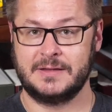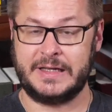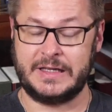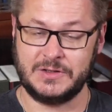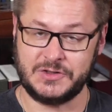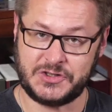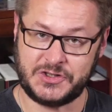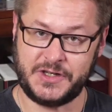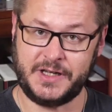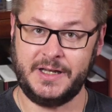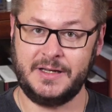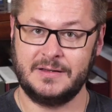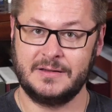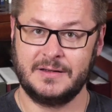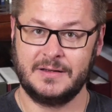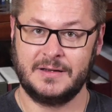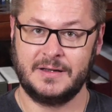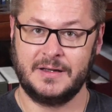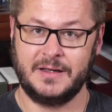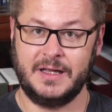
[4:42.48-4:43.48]
he'll cheat,
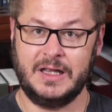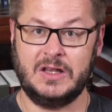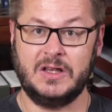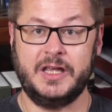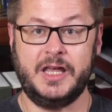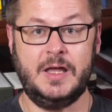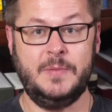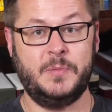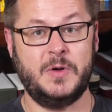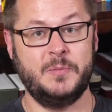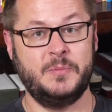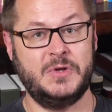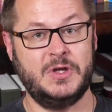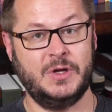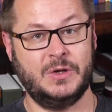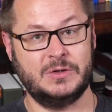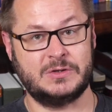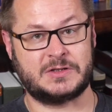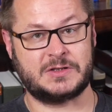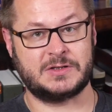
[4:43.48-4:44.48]
he'll heap
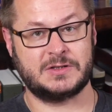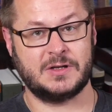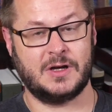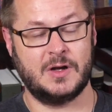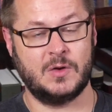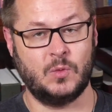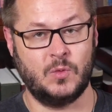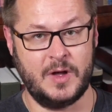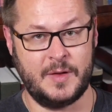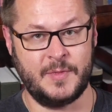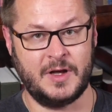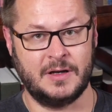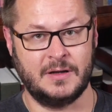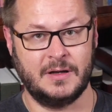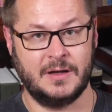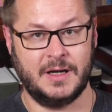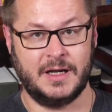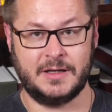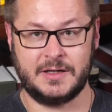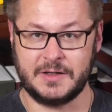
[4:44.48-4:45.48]
abuse on women
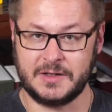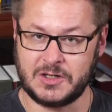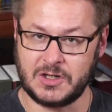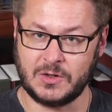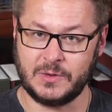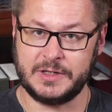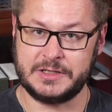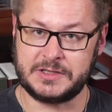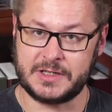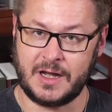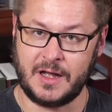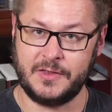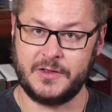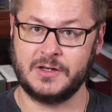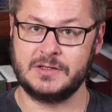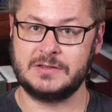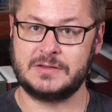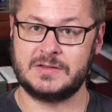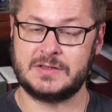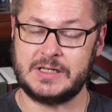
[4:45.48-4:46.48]
and encourage
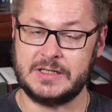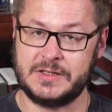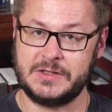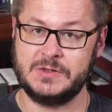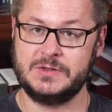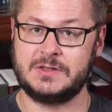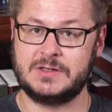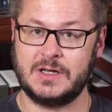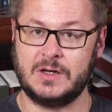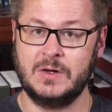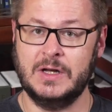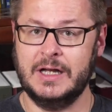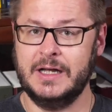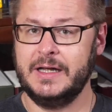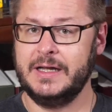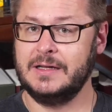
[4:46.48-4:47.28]
others to do so.